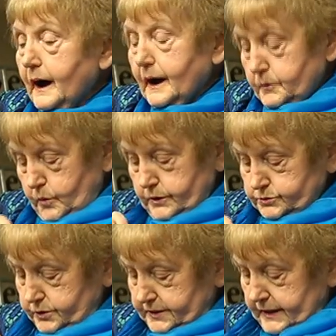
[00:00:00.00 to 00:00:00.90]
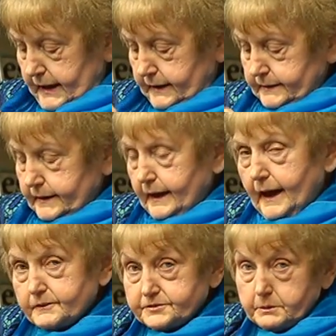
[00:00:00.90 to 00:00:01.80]
I want to thank
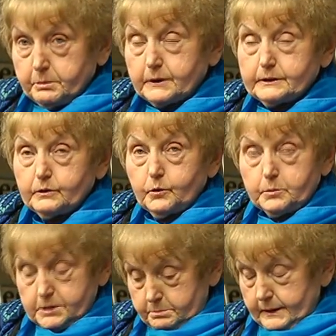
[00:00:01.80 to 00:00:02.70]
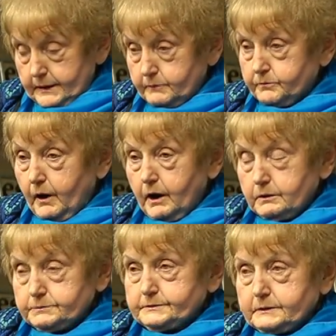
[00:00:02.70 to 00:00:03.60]
everybody who has been
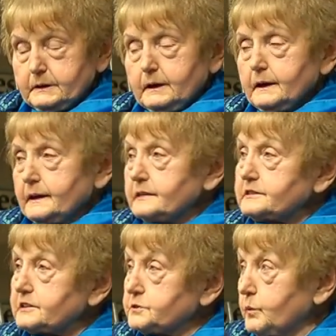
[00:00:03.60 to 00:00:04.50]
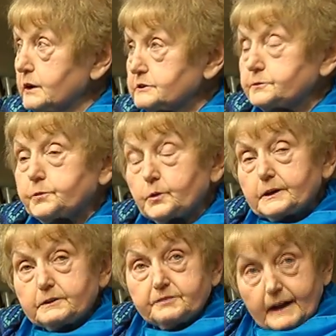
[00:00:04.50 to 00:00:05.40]
involved in this
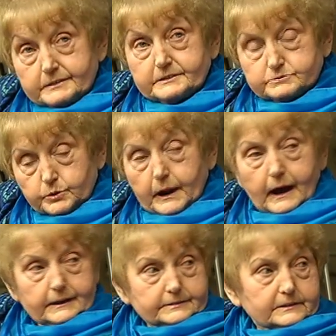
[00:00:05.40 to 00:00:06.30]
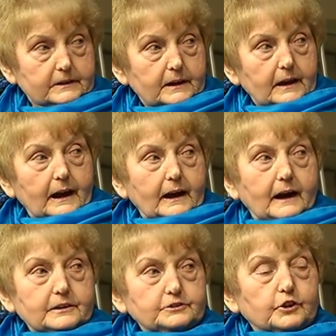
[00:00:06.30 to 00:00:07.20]
wonderful event tonight.
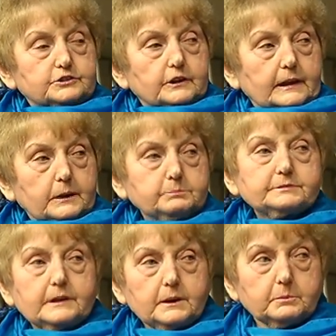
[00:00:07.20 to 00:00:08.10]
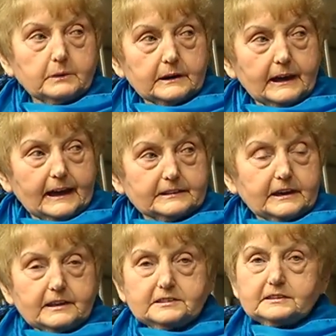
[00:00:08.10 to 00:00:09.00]
The Dream Team
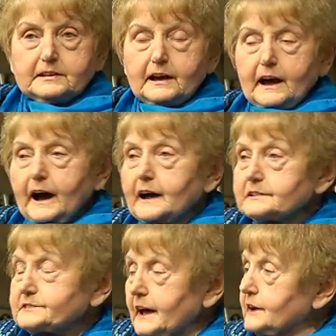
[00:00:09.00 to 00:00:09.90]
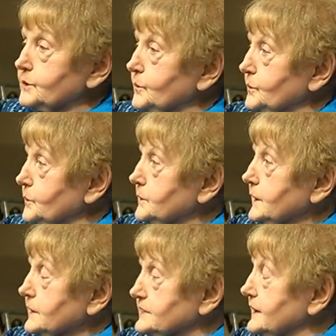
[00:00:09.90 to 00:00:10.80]
ladies, I'll tell you,
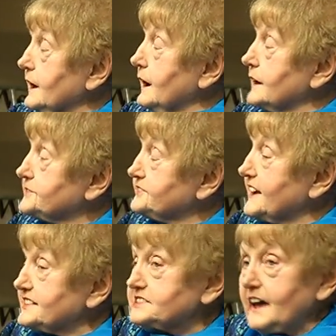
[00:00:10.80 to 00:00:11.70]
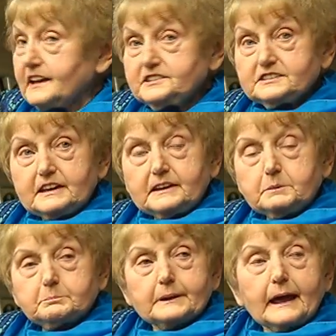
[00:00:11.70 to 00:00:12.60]
they are
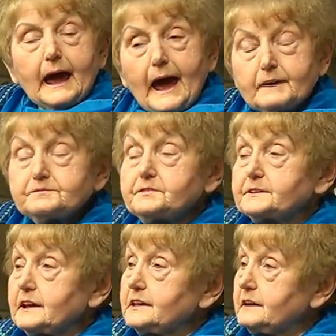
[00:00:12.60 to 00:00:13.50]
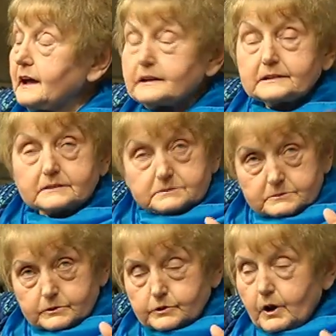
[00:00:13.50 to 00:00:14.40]
fantastic, but
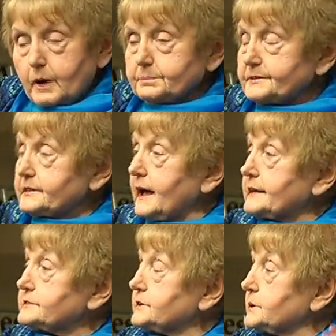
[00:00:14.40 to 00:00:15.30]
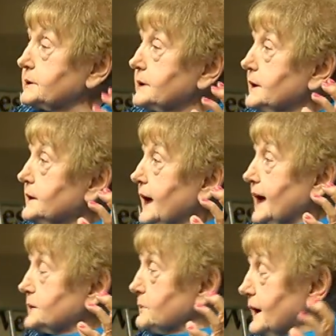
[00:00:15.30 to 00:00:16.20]
and Rob Stanton
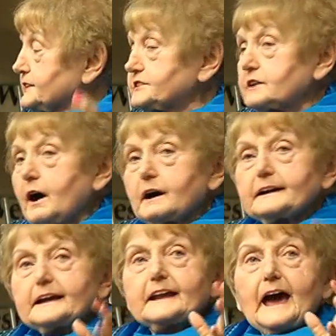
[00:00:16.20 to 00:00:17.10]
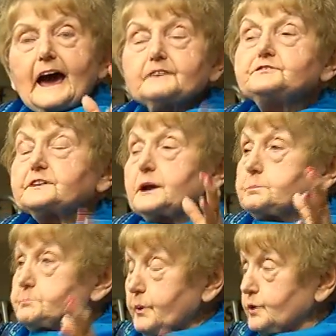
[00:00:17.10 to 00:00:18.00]
and my son and
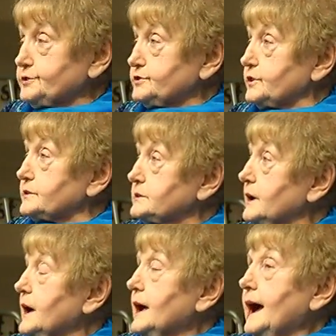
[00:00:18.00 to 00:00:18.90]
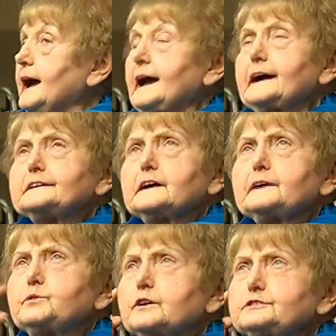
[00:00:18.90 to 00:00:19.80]
every person. And
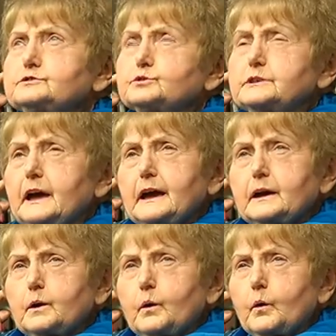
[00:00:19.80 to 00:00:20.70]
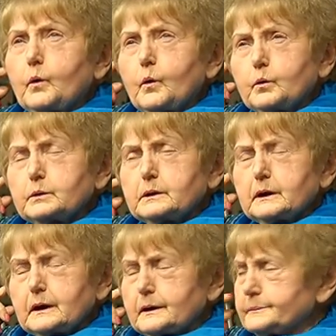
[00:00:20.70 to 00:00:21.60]
I was today on
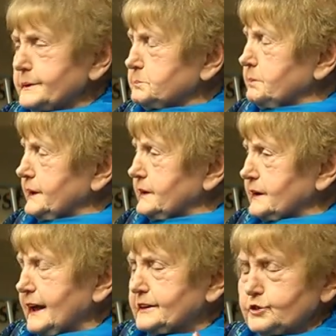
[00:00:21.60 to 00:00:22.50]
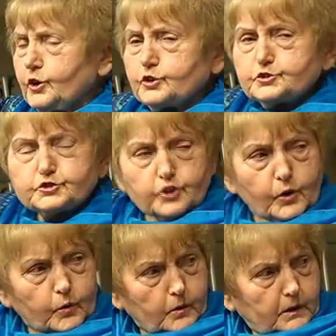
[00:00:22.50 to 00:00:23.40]
a big radio
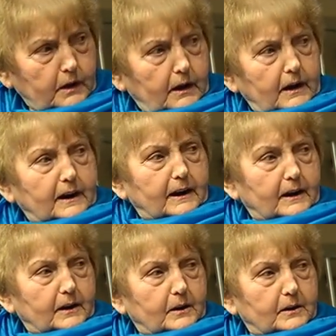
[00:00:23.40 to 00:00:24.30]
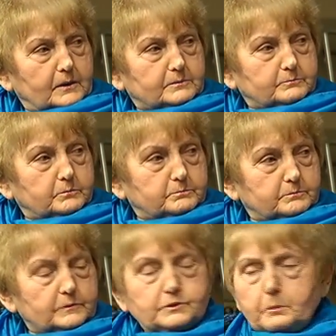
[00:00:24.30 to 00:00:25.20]
show,
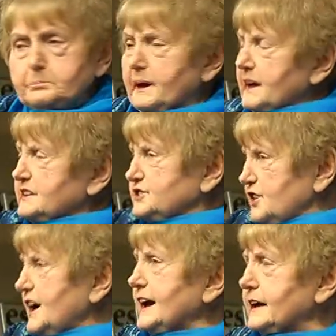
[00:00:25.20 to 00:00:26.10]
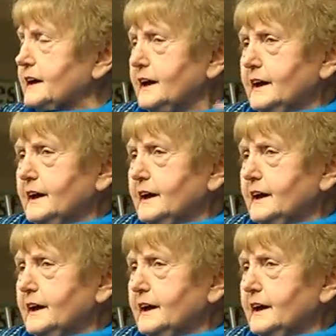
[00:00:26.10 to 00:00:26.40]
the Big J.